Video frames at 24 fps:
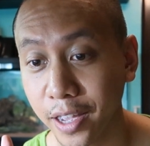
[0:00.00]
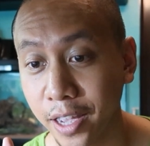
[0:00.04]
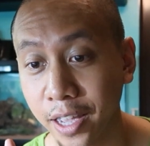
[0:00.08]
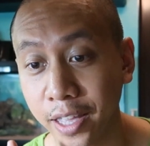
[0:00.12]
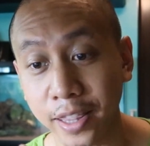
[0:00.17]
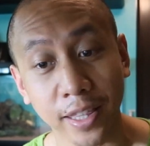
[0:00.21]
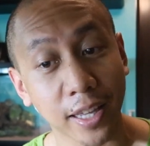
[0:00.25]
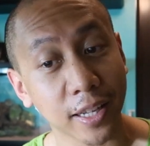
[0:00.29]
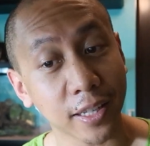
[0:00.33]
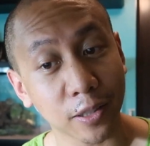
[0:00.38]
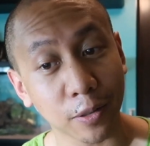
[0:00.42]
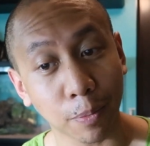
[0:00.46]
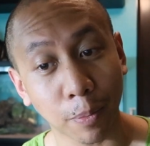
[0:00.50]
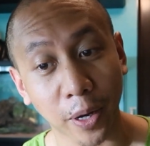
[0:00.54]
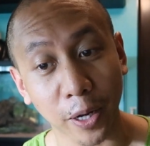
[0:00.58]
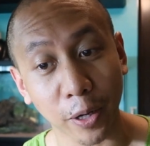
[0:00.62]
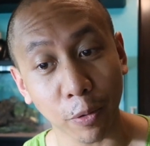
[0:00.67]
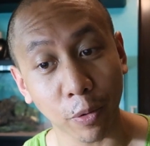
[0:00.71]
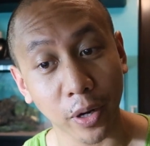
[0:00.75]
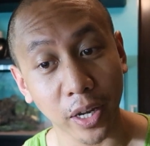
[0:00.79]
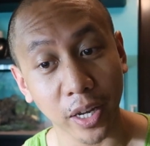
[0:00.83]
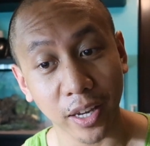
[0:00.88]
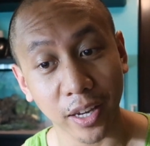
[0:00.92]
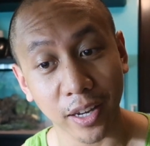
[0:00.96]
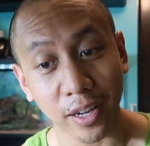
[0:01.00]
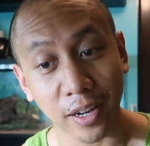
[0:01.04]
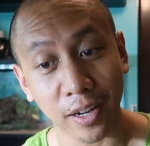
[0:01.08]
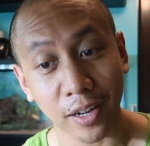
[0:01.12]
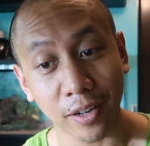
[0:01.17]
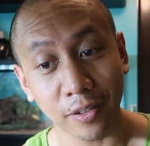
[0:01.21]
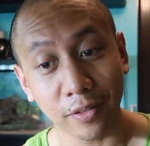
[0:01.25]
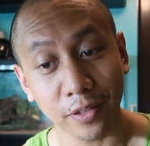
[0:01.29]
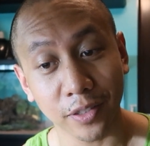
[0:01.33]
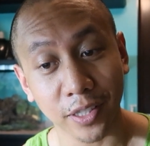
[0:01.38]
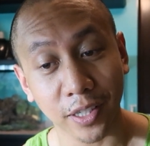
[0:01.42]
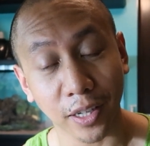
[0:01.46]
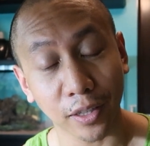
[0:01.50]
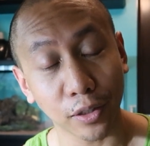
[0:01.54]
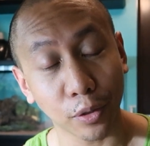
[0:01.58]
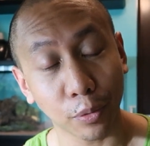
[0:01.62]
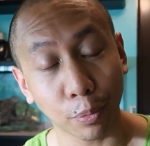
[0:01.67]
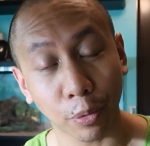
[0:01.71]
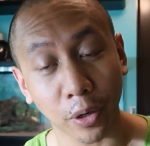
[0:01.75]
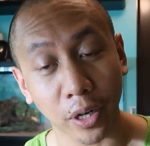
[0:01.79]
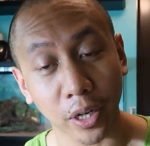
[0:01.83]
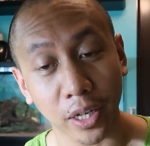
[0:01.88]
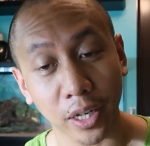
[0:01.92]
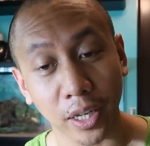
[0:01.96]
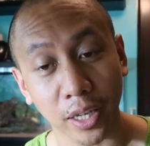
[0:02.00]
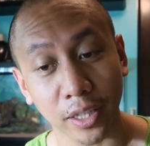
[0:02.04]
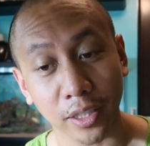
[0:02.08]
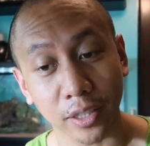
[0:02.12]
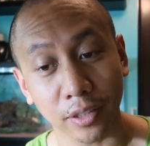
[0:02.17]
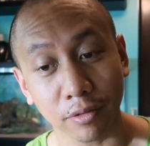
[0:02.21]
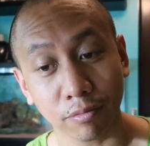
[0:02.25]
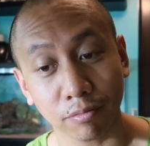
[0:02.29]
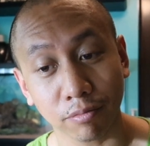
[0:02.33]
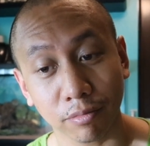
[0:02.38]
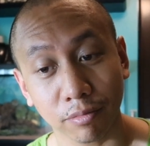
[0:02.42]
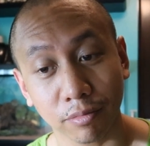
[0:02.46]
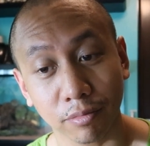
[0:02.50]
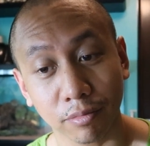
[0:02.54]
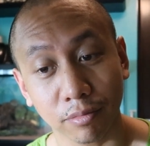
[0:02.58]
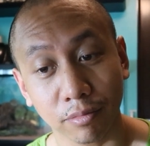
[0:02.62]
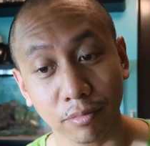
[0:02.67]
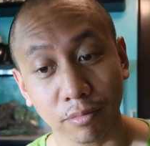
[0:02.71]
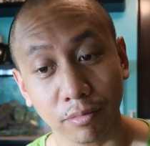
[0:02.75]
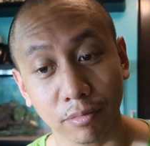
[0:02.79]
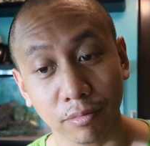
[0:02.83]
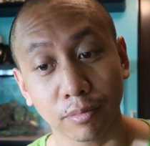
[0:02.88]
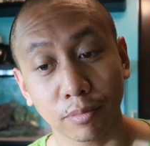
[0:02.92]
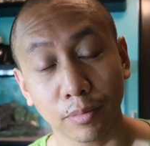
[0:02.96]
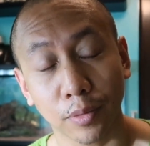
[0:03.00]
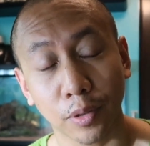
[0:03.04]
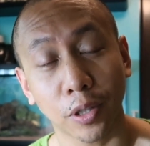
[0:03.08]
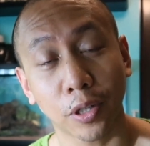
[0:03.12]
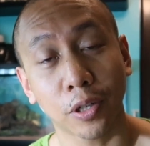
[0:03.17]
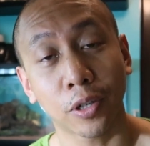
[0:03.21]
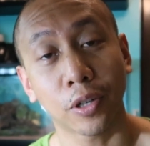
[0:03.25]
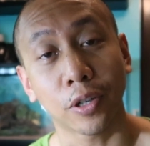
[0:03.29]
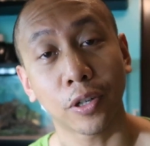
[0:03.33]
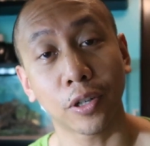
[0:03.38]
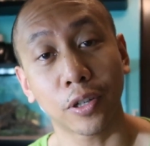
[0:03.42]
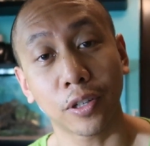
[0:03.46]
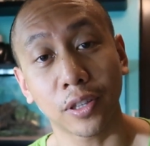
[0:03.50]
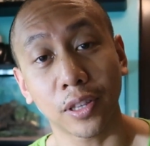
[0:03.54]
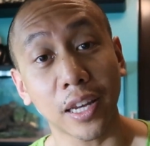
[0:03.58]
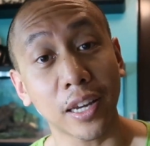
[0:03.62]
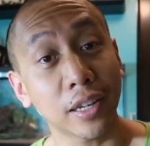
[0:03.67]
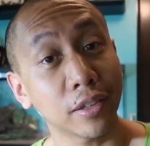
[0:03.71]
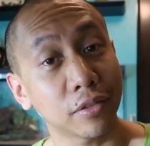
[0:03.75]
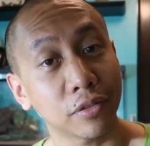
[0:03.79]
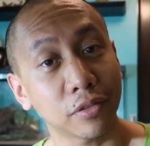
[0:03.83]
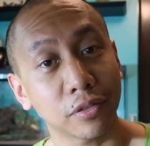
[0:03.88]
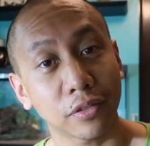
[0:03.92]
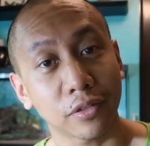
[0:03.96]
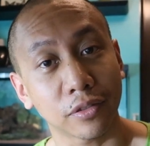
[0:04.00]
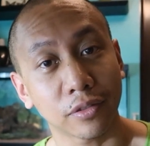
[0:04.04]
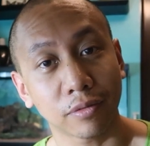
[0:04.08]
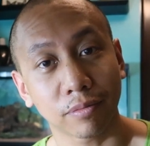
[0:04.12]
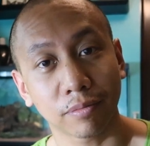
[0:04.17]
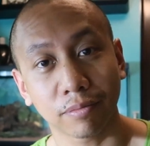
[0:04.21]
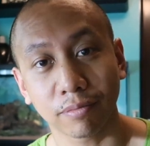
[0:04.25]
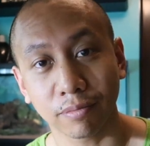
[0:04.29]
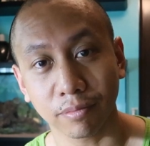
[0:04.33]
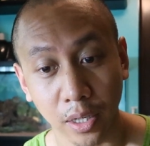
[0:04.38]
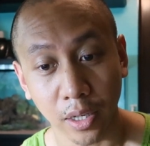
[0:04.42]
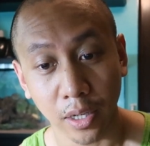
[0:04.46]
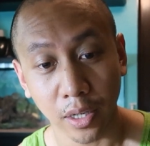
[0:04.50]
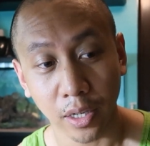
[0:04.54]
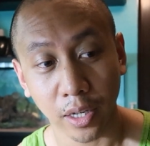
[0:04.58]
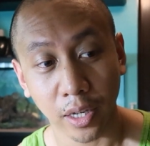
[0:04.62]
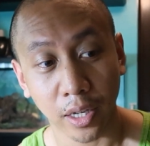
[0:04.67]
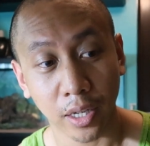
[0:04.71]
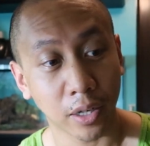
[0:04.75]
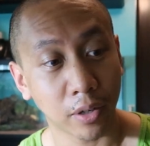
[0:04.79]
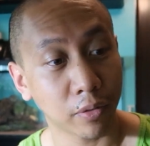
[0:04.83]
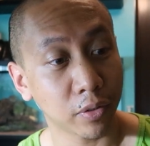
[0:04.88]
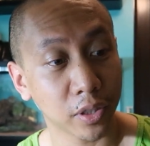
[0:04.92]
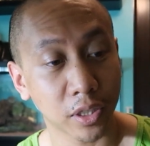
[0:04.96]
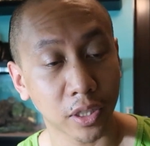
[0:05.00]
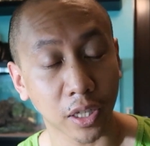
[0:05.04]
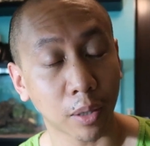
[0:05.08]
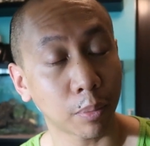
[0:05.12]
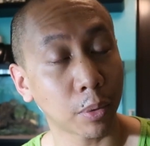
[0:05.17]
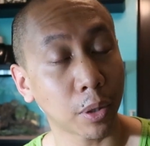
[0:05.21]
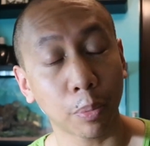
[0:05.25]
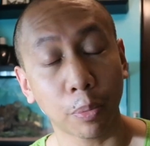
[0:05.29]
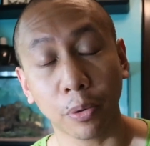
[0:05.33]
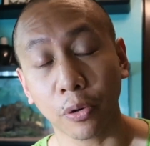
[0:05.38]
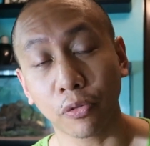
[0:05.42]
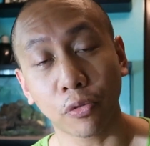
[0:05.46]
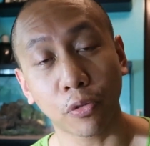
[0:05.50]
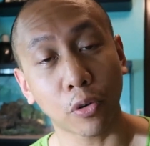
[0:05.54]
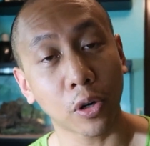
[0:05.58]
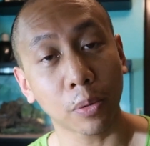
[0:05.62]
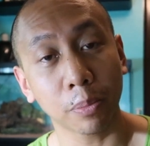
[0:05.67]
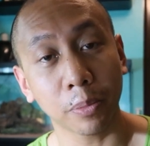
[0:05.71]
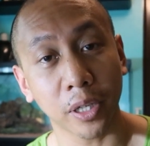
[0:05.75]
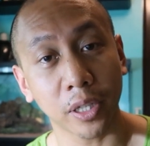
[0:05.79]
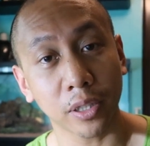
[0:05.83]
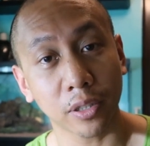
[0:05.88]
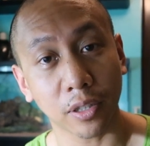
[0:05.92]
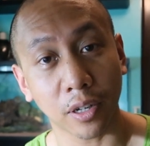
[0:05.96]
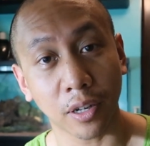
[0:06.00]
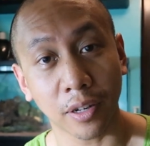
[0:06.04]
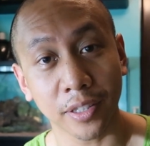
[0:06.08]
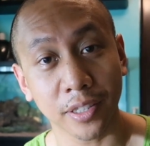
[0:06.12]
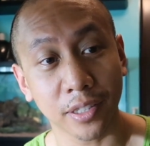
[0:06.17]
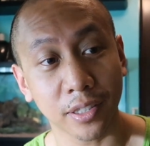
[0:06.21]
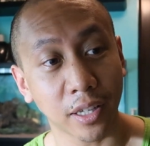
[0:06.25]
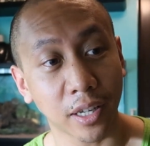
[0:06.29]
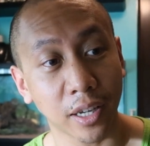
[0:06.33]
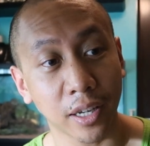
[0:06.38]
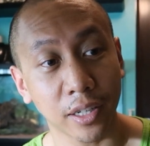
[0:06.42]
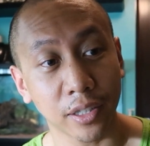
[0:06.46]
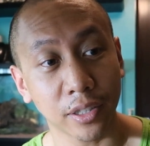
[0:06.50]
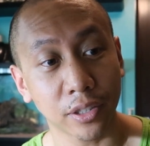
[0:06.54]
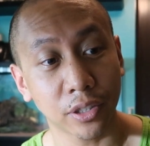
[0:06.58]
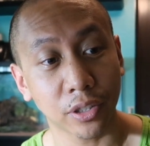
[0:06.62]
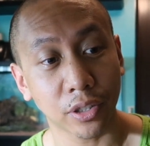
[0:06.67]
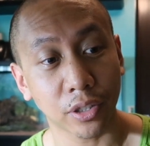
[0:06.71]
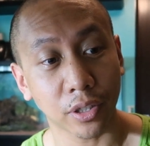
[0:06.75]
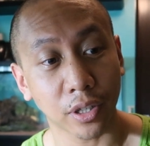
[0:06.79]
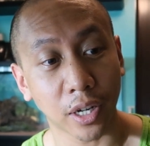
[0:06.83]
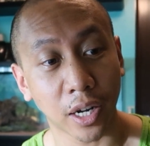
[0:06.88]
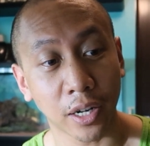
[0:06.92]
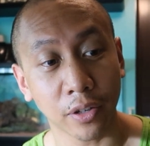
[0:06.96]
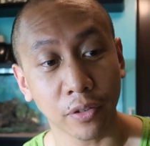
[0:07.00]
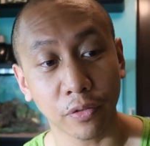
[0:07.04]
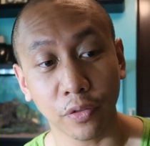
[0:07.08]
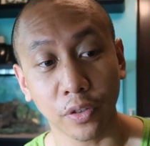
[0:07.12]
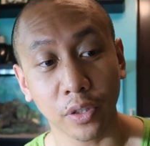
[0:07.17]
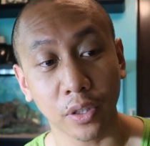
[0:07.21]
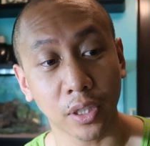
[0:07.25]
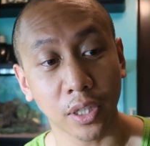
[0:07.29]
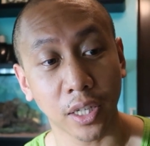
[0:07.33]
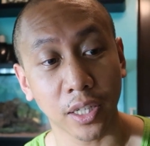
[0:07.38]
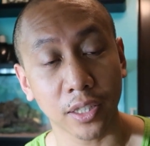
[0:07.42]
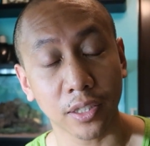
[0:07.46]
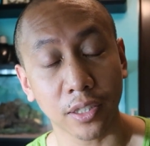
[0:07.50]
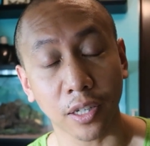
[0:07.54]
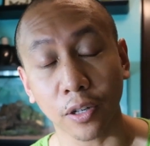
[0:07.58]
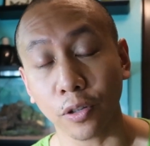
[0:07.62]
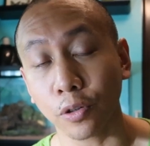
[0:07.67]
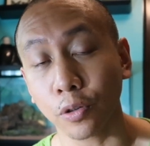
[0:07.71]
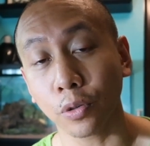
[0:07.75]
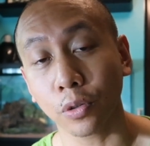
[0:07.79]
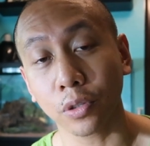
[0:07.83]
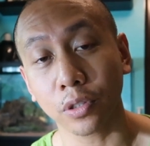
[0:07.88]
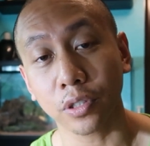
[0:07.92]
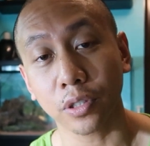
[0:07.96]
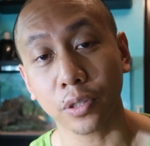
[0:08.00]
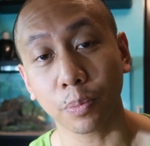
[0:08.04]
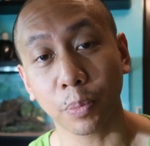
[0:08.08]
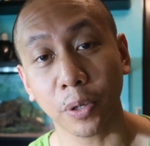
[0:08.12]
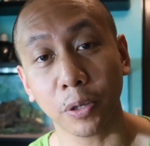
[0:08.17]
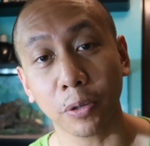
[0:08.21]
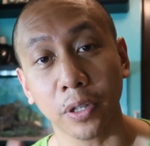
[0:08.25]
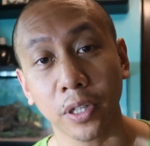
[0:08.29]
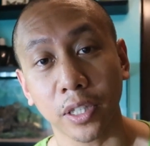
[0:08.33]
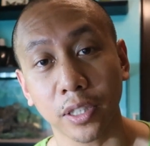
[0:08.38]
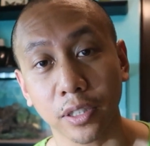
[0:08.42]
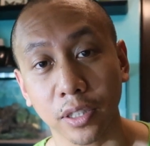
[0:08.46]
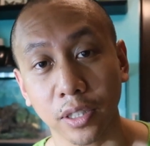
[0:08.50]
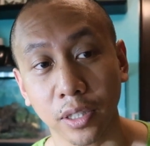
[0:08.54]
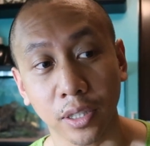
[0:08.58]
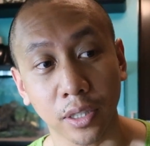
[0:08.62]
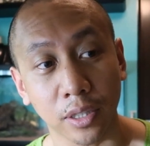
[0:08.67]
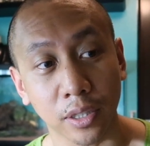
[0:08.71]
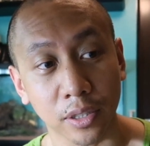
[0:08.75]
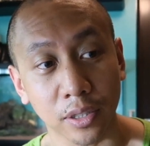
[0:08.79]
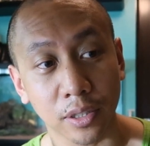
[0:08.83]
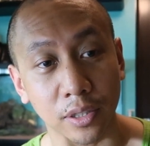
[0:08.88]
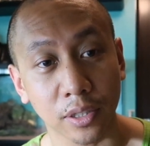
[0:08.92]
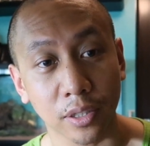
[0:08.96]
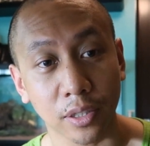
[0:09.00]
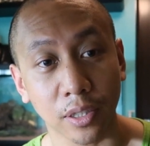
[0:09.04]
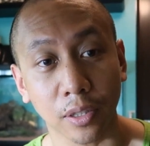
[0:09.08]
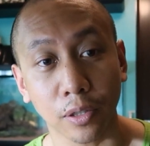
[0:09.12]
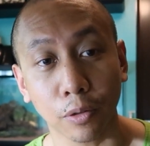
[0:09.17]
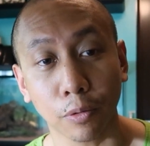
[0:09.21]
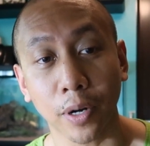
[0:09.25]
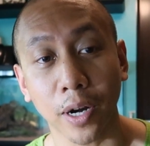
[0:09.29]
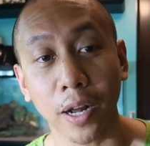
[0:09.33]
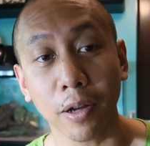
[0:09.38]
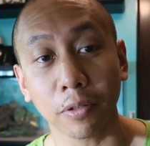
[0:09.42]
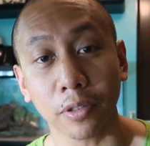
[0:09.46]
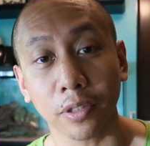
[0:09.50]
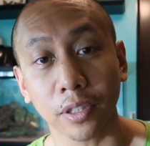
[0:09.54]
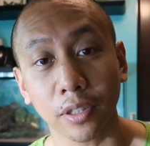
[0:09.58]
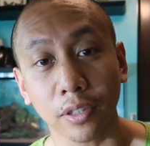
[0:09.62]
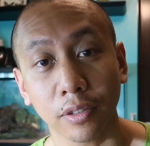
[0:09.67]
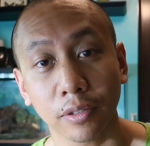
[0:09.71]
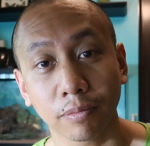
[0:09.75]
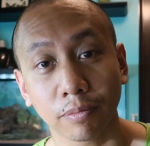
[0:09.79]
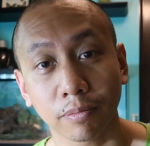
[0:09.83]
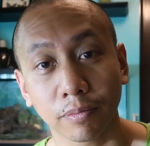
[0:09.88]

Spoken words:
And that's my way of celebrating her life. And every time I perform it on stage, I feel like Sanggol's spirit is still around.